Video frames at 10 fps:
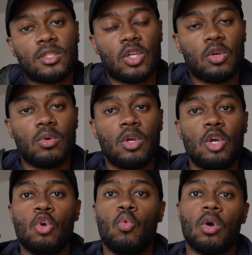So
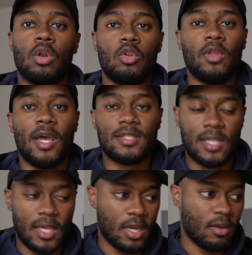we're going to do that,
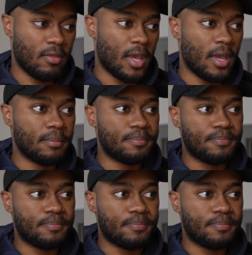take care of that.